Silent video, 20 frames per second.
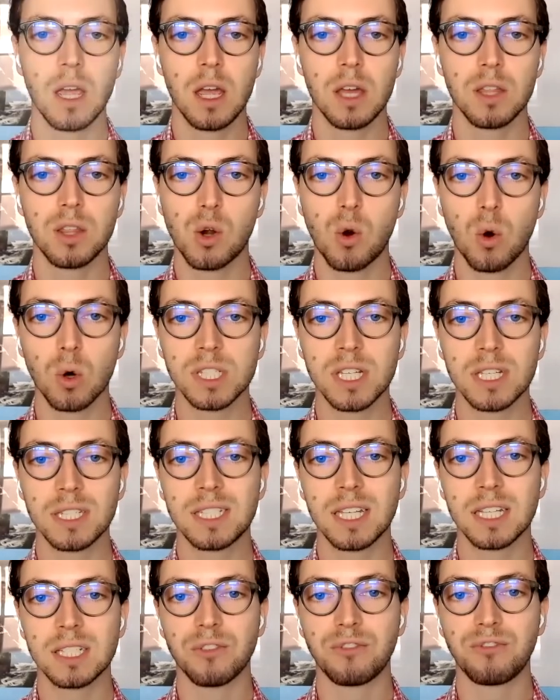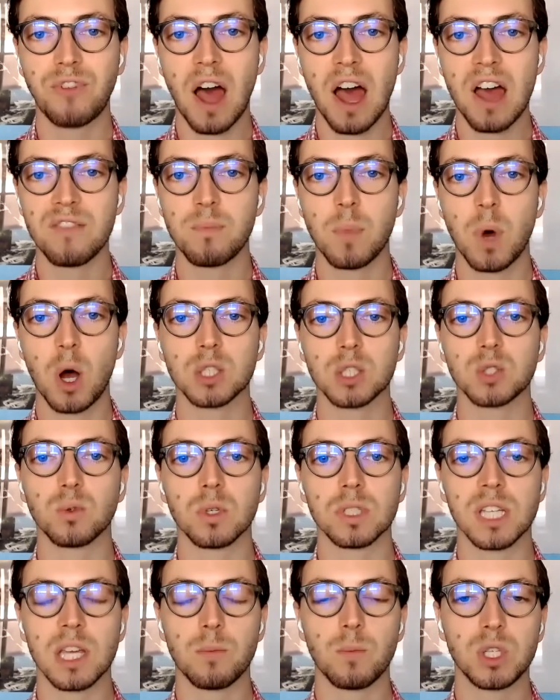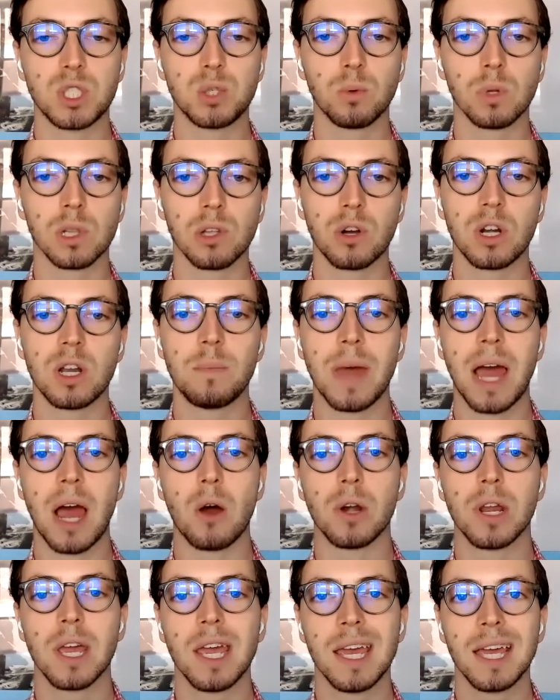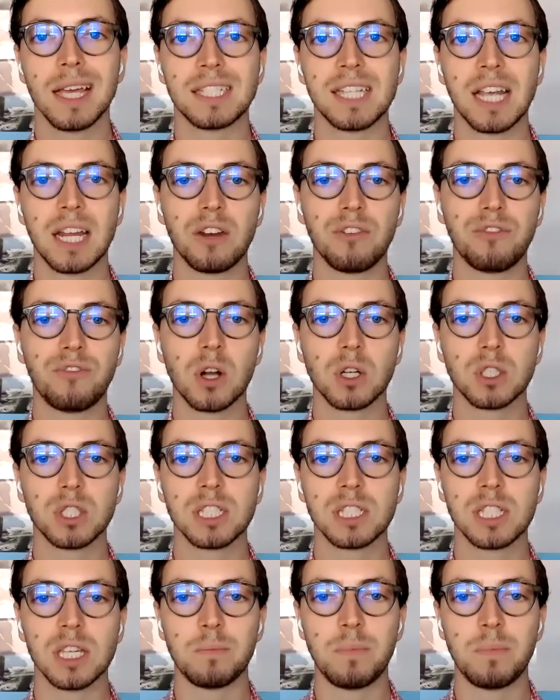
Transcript: The course consists of five modules in which you will learn about executive functions and